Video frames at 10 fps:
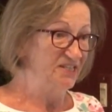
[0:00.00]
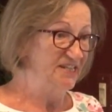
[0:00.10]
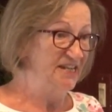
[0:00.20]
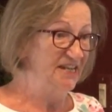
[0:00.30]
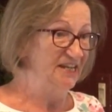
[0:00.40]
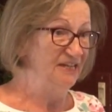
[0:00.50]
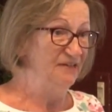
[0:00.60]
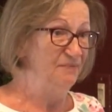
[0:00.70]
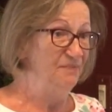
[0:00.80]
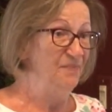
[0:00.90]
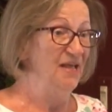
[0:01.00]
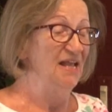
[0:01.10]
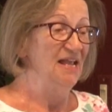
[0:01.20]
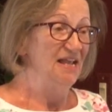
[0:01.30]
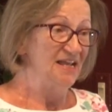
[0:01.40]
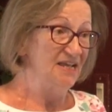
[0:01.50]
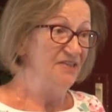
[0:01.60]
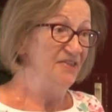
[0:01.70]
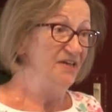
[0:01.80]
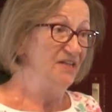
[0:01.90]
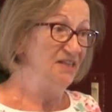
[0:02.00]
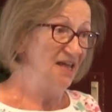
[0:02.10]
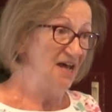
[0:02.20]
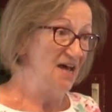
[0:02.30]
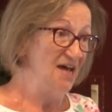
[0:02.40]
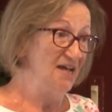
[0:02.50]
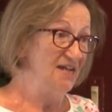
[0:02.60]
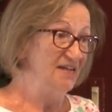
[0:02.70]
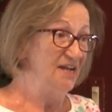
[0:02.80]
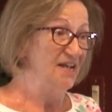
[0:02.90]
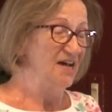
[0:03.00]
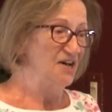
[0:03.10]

dim in the light